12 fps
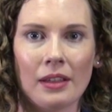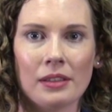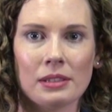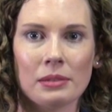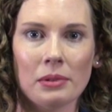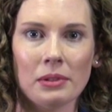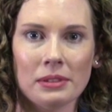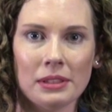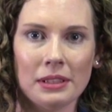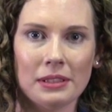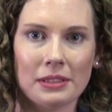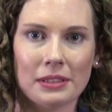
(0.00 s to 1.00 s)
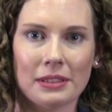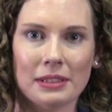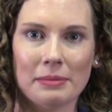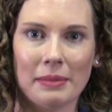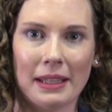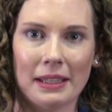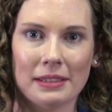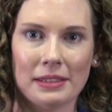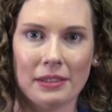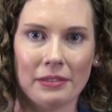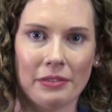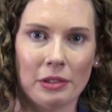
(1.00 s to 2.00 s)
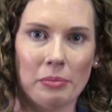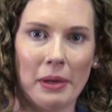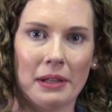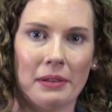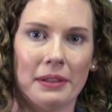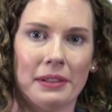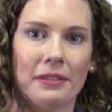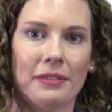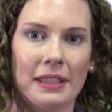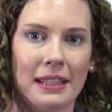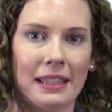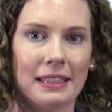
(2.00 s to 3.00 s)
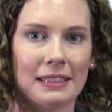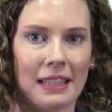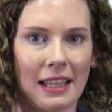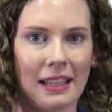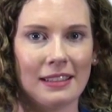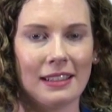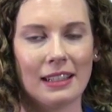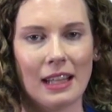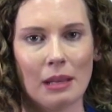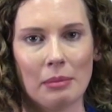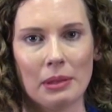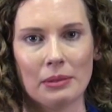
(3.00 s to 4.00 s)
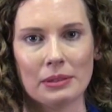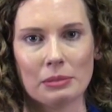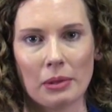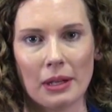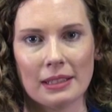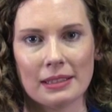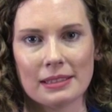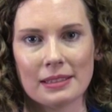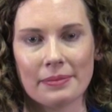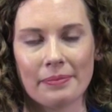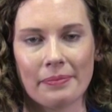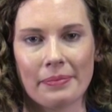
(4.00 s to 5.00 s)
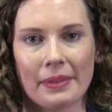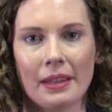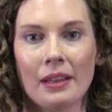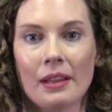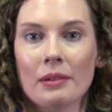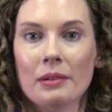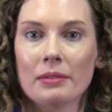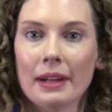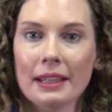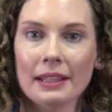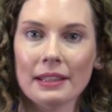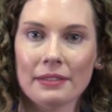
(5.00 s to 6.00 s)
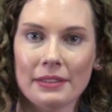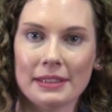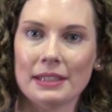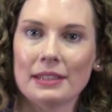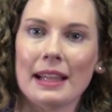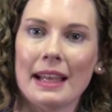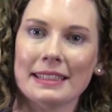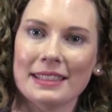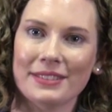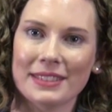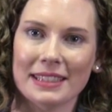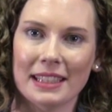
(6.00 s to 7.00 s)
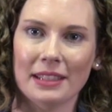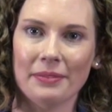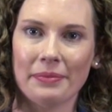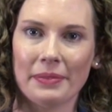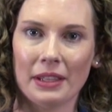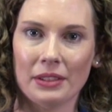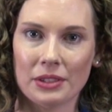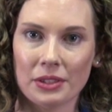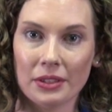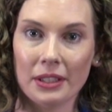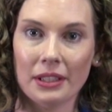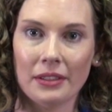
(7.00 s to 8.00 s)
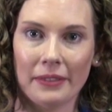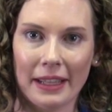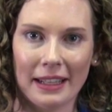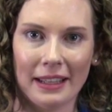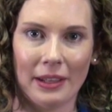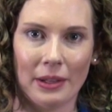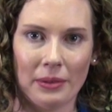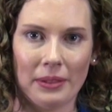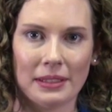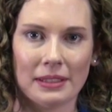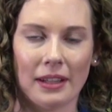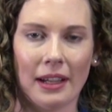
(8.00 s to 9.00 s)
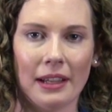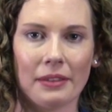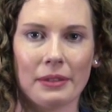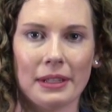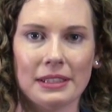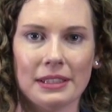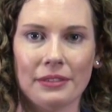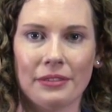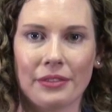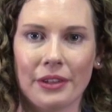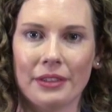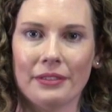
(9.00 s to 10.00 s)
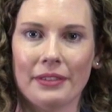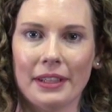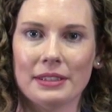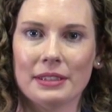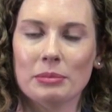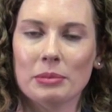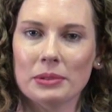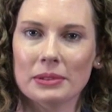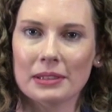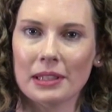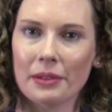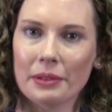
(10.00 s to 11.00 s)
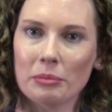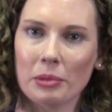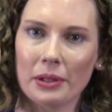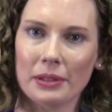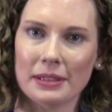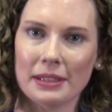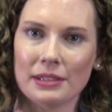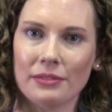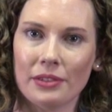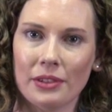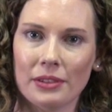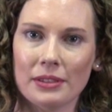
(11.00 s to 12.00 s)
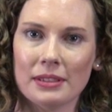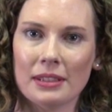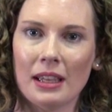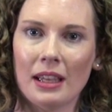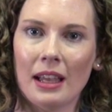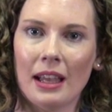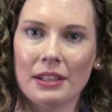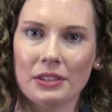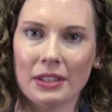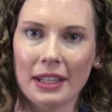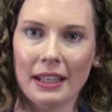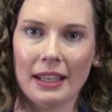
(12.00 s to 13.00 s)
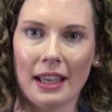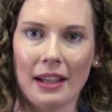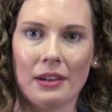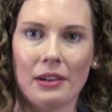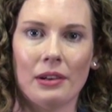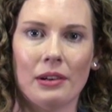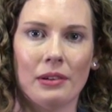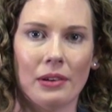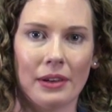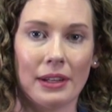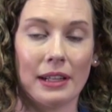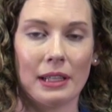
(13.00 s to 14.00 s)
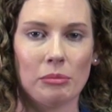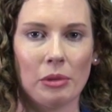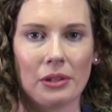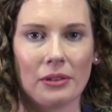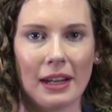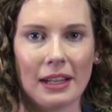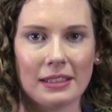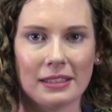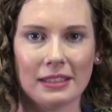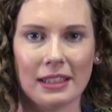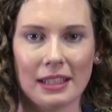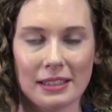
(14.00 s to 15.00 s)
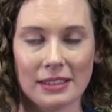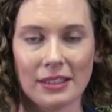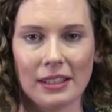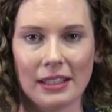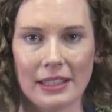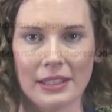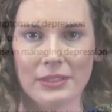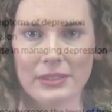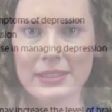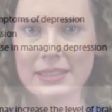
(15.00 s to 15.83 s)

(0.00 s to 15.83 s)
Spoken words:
So what do you do to make yourself feel better when you're feeling down, unhappy or depressed? Well, regular physical activity, ensuring you eat a healthy diet rich in fruit and vegetables, low in processed foods, and drinking alcohol only in moderation are certainly a good